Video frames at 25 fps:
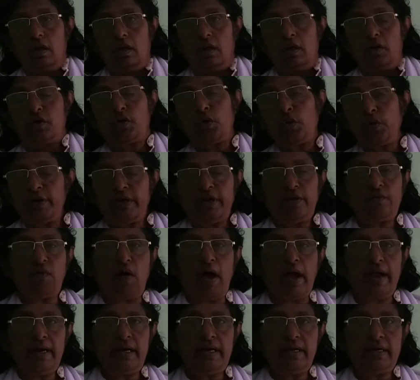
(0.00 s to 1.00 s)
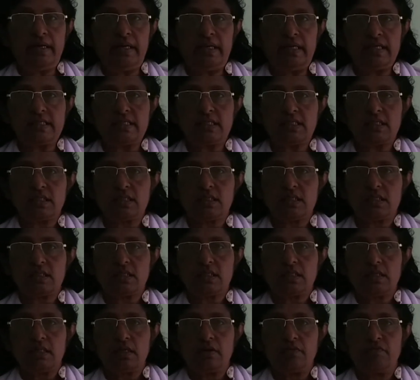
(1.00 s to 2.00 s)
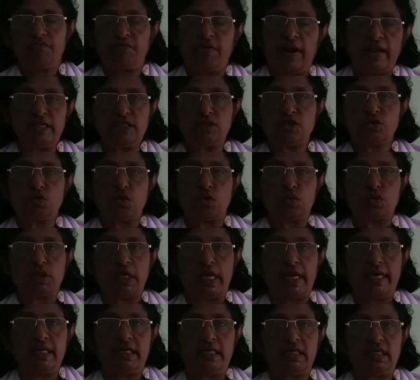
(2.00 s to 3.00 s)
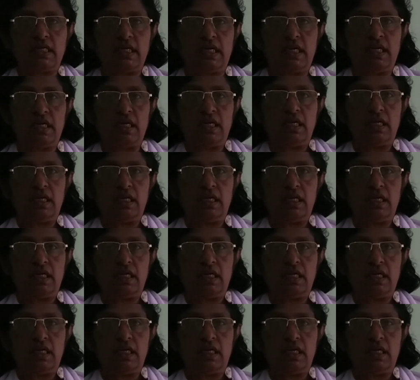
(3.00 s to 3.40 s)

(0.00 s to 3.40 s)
to divide this French society